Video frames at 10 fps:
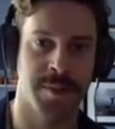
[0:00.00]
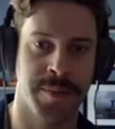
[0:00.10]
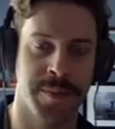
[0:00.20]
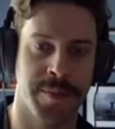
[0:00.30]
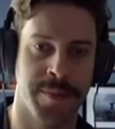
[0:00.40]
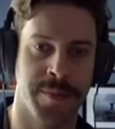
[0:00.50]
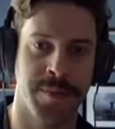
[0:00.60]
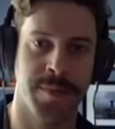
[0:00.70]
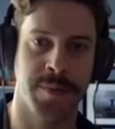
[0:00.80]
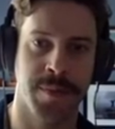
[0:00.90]

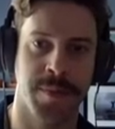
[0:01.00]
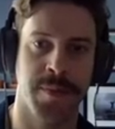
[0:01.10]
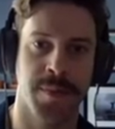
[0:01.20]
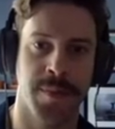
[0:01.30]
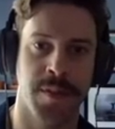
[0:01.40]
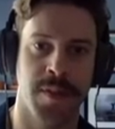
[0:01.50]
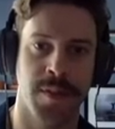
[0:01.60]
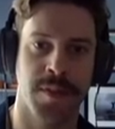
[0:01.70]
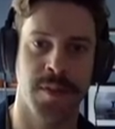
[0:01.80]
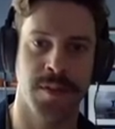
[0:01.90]

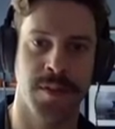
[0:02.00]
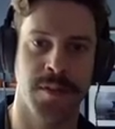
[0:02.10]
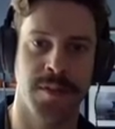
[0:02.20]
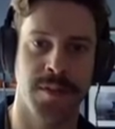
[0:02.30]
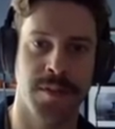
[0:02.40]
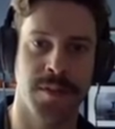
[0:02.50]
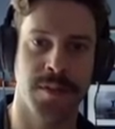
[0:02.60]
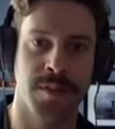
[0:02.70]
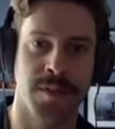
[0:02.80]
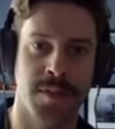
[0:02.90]

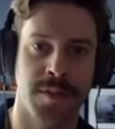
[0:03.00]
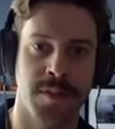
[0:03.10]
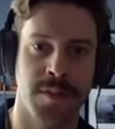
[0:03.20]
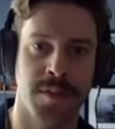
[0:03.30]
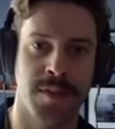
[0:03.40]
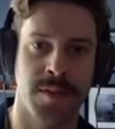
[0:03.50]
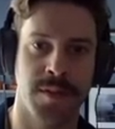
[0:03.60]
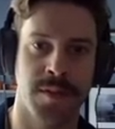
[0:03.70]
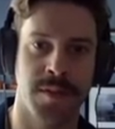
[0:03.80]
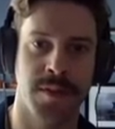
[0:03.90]

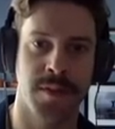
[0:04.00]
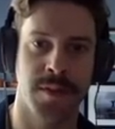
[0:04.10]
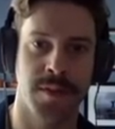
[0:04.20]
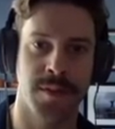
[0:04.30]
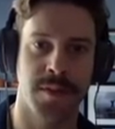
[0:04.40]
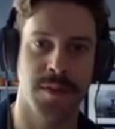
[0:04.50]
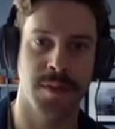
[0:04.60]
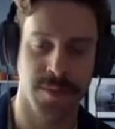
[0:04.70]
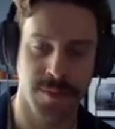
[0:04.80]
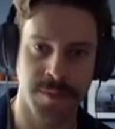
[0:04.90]

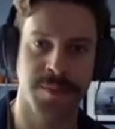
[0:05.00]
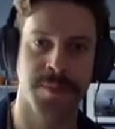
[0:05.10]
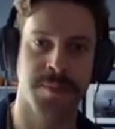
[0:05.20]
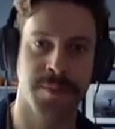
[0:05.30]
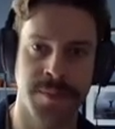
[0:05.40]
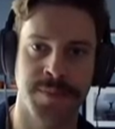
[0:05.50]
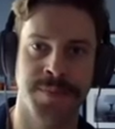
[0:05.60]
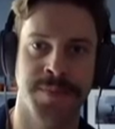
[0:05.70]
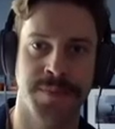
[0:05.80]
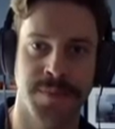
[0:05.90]

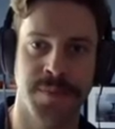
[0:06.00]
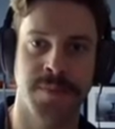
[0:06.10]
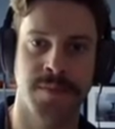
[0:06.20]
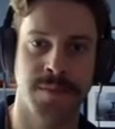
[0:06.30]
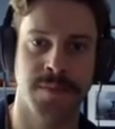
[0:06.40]
[no speech]